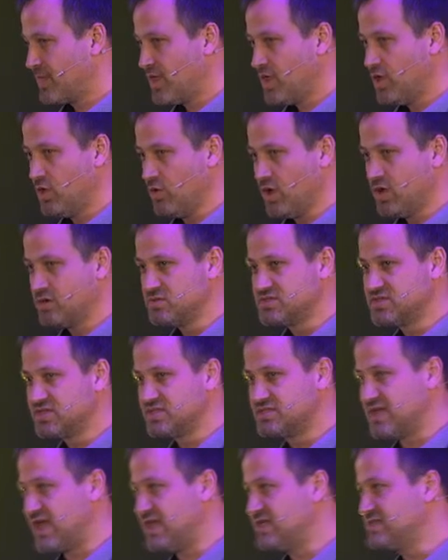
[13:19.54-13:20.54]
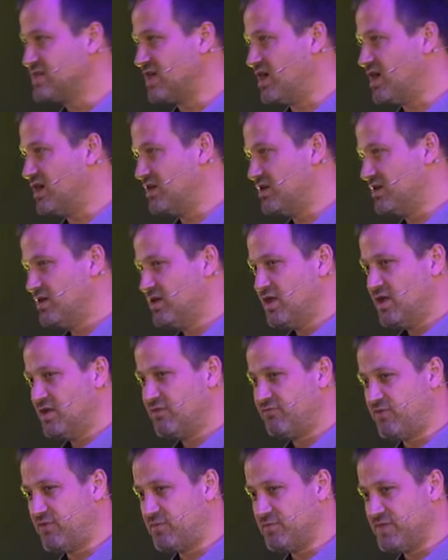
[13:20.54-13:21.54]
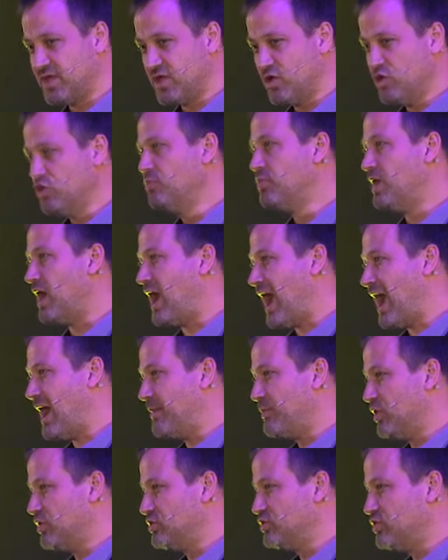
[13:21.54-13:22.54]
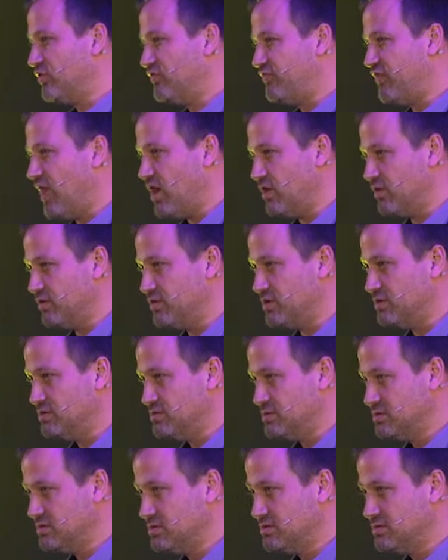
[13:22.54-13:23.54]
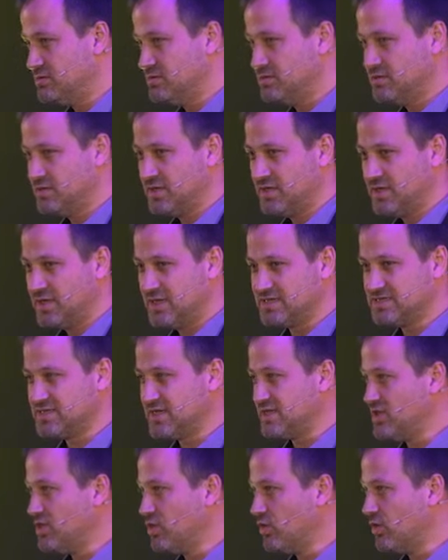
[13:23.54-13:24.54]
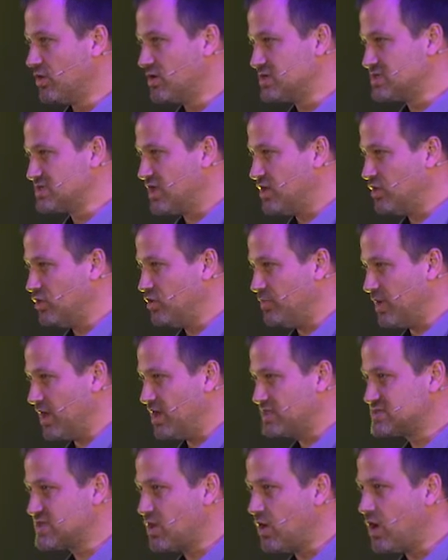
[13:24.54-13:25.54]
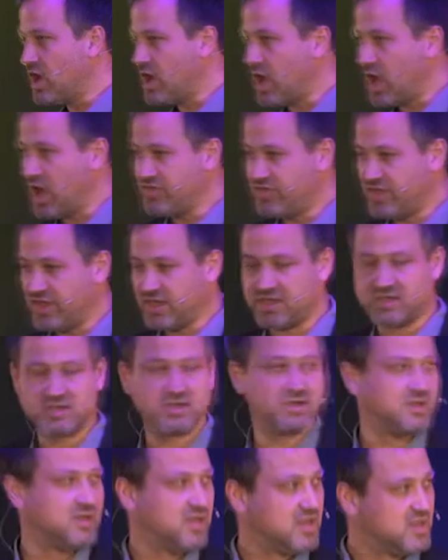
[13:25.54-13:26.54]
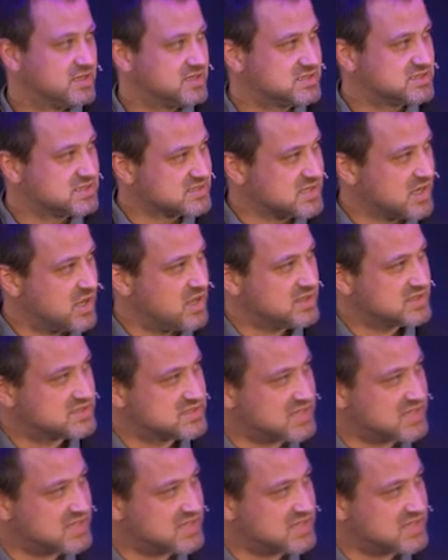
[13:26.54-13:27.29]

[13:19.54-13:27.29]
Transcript: Who owns the data from the Uber app on your phone? Is it you or is it Uber? So I, I think this is, a, this